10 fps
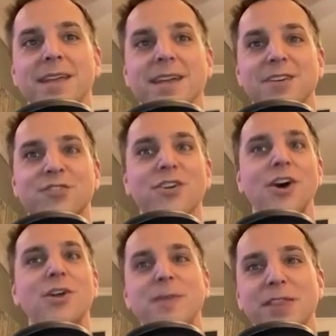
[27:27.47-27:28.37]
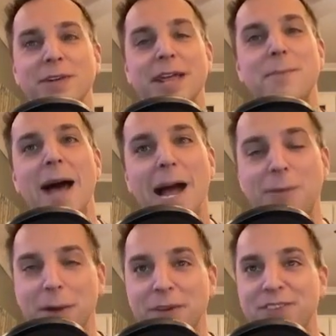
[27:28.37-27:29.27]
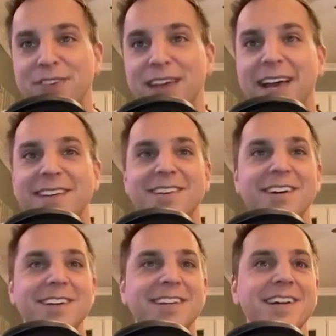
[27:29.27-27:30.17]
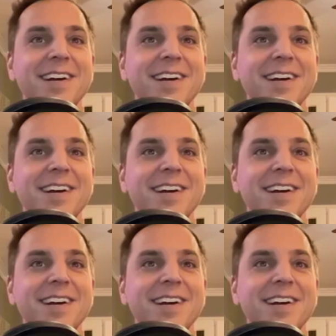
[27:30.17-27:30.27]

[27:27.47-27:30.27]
Should have been 3. That back wall was sick, dude.